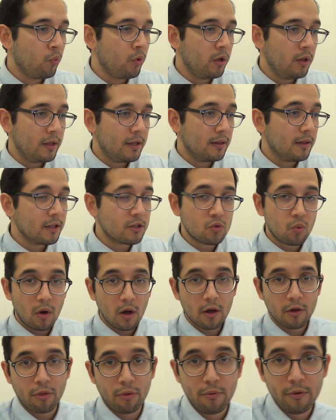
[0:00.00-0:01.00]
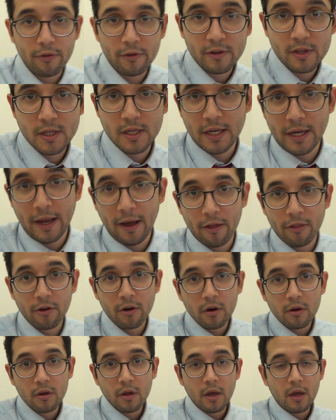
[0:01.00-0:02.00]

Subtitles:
really let's walk through this together.